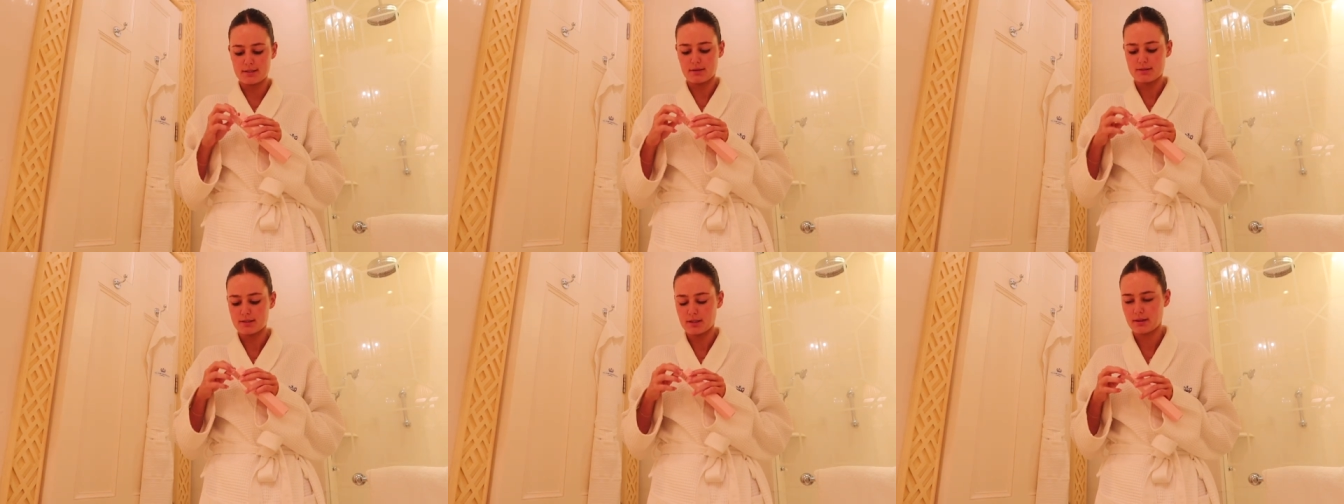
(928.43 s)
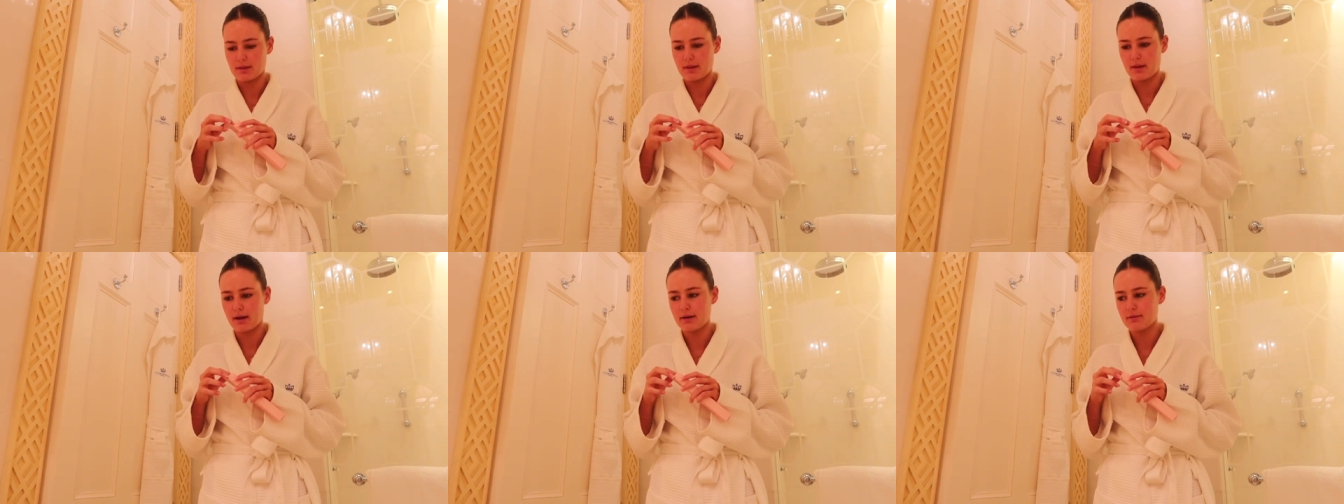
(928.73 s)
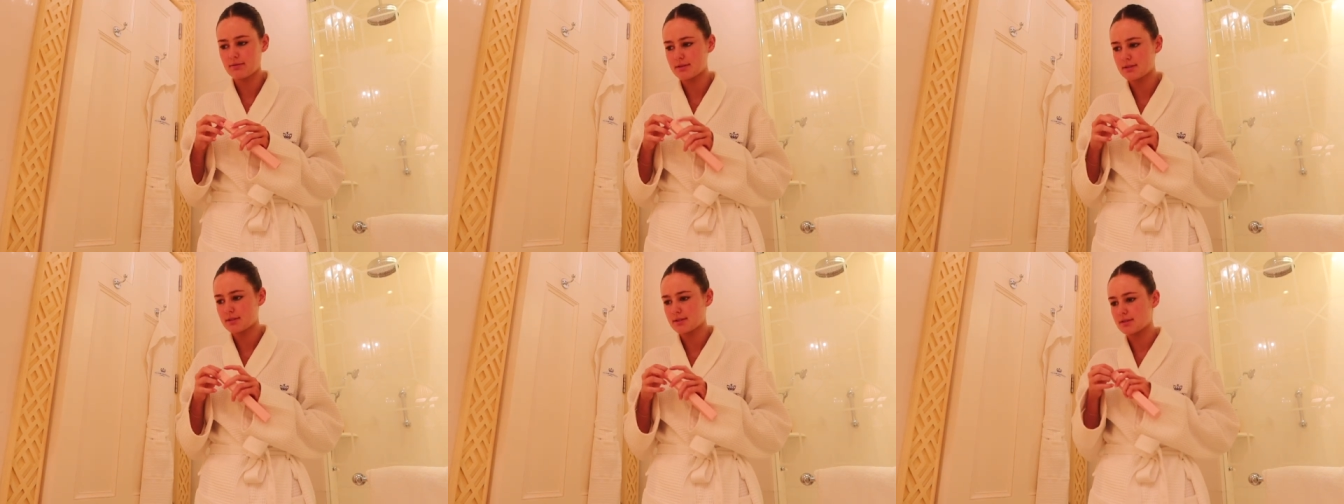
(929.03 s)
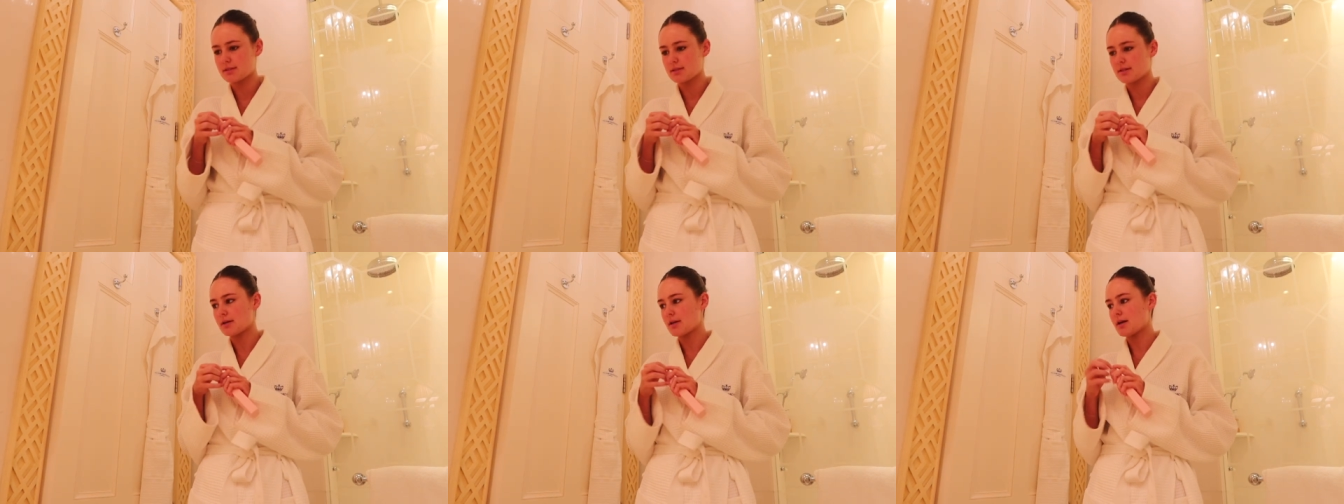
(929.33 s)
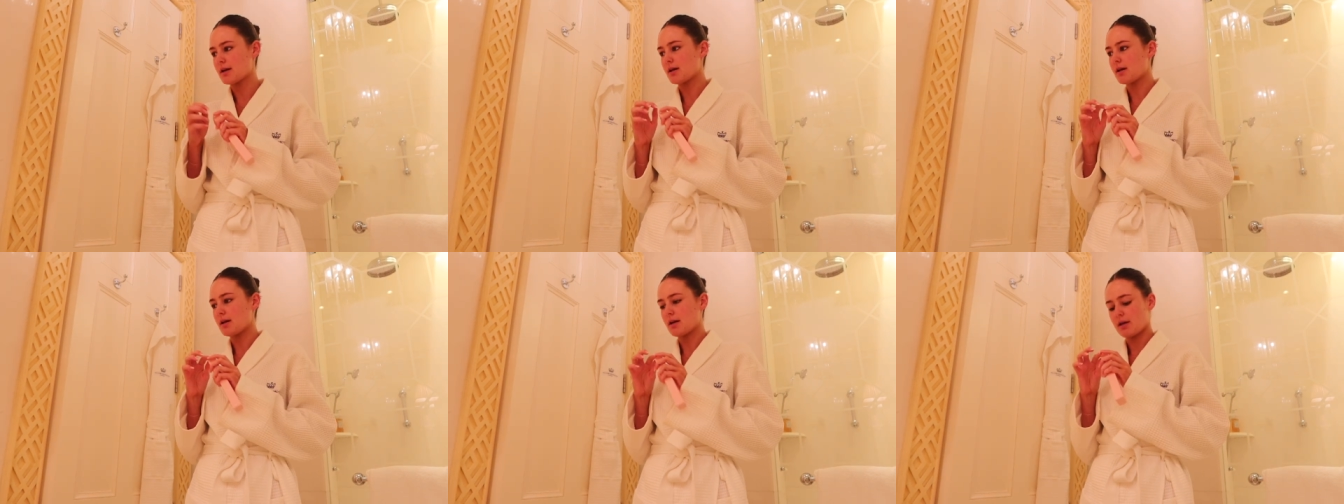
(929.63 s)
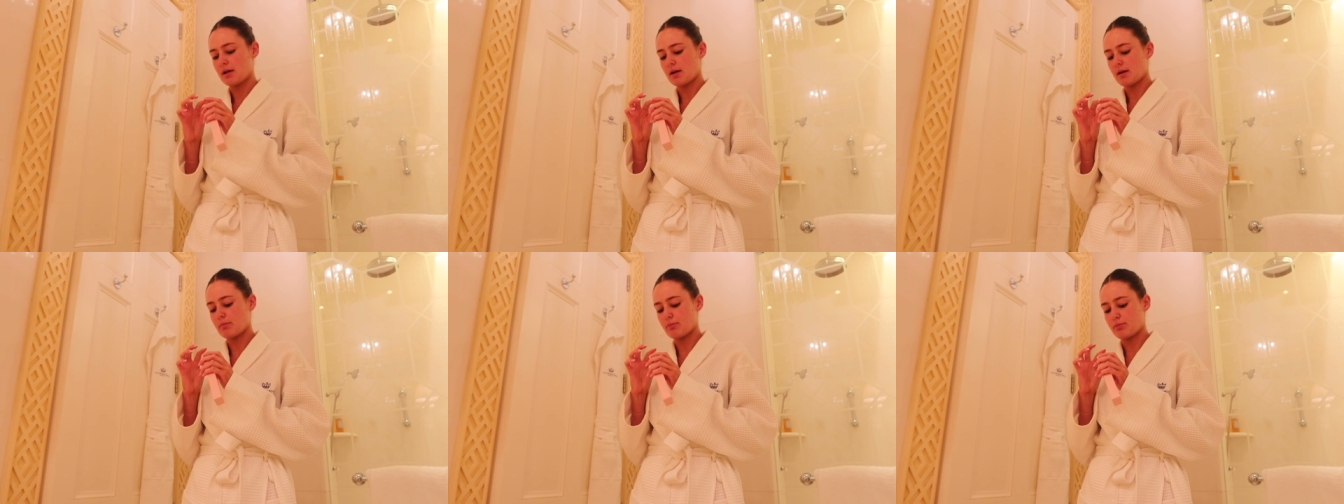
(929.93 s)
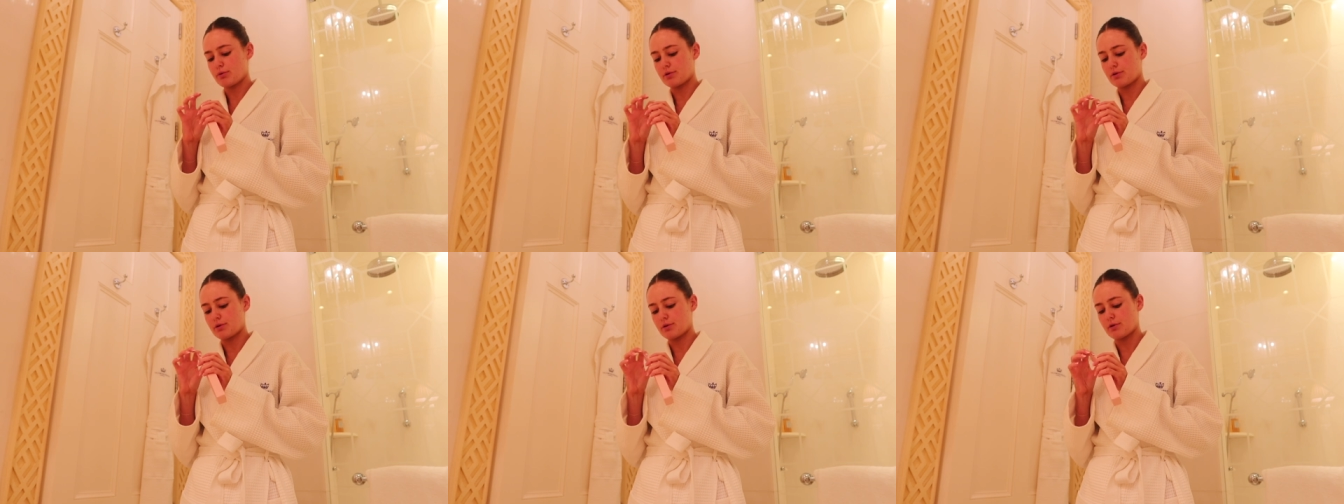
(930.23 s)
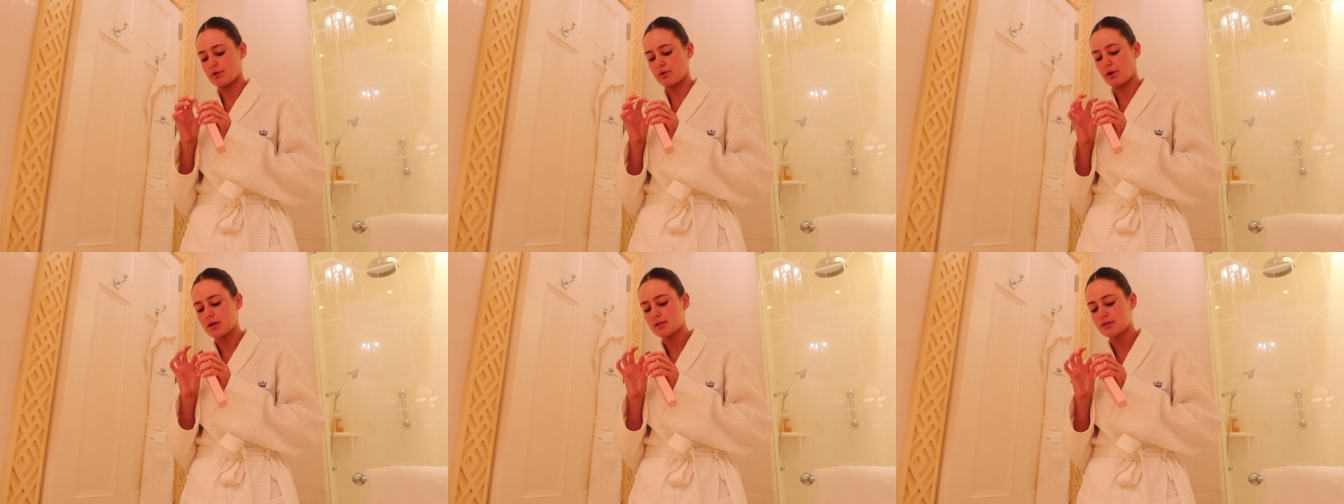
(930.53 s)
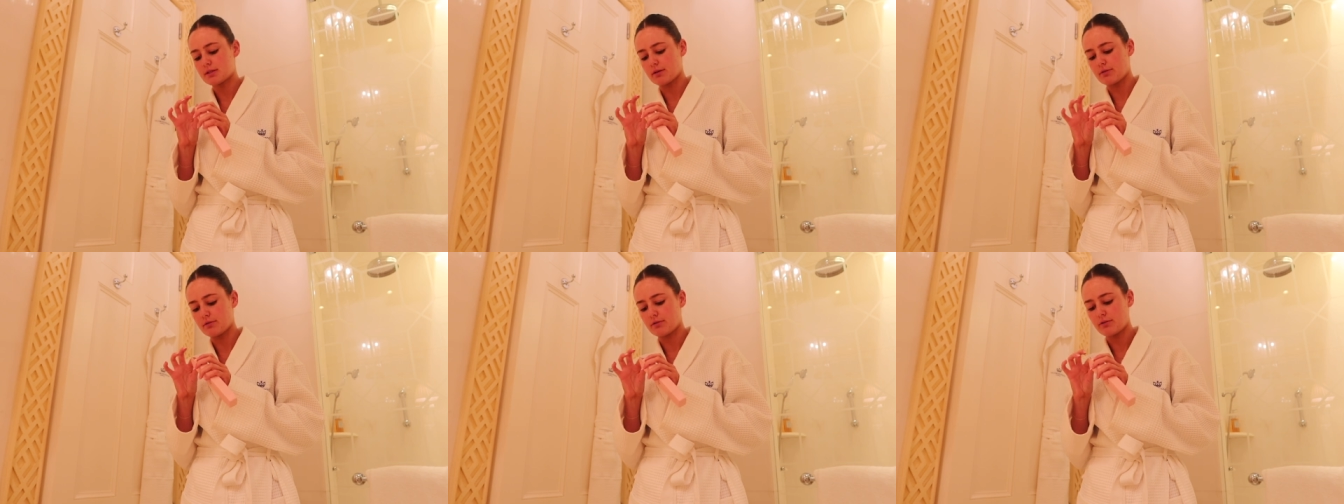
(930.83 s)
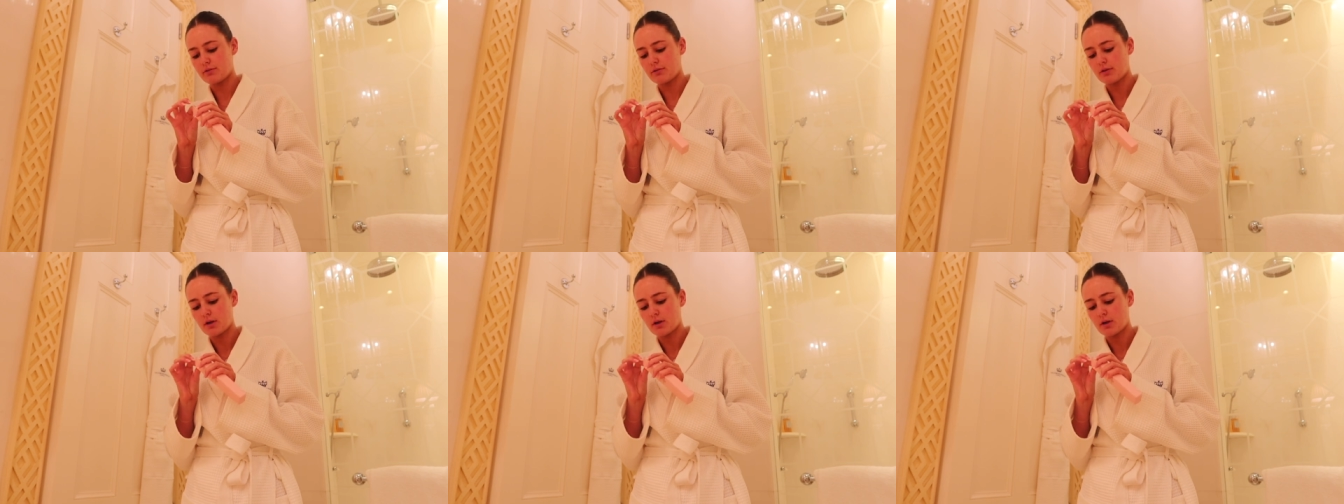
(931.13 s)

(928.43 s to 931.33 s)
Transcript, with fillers: I was like, that was impressive.